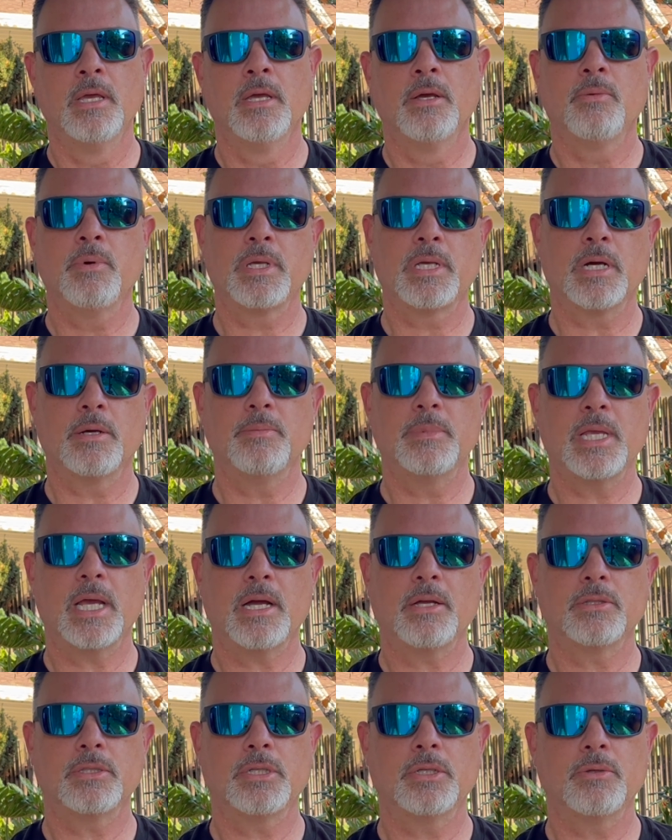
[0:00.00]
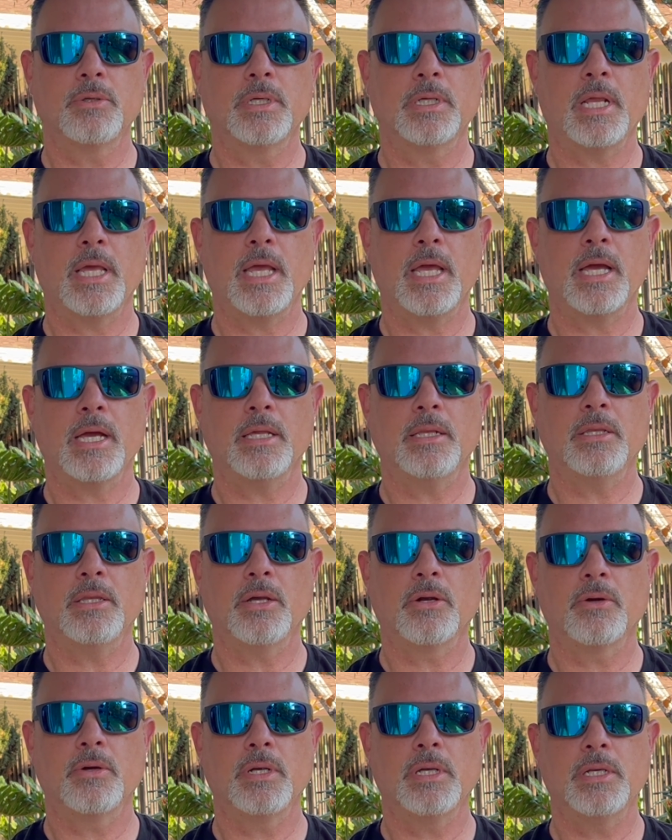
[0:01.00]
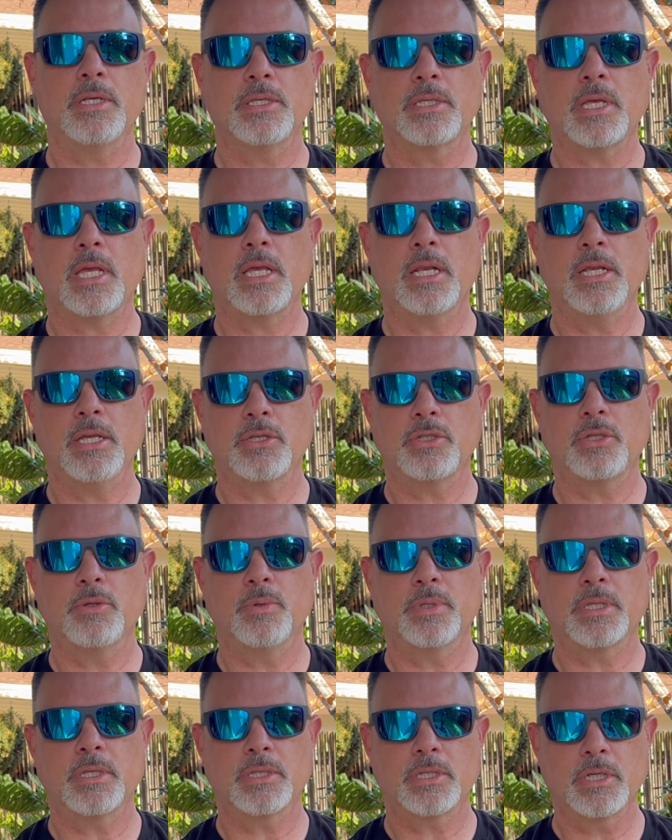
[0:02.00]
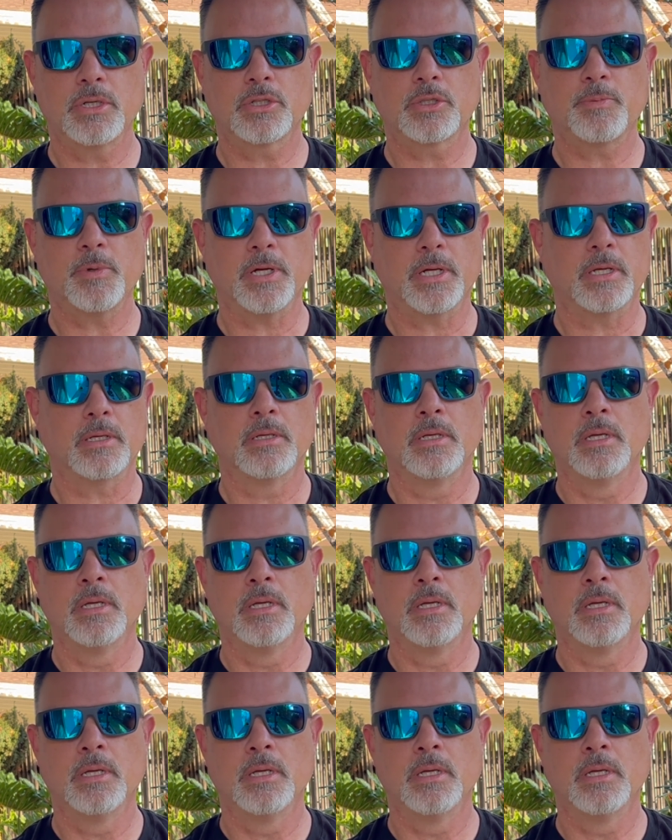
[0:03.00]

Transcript: We come down to it and there is an issue with the sear spring.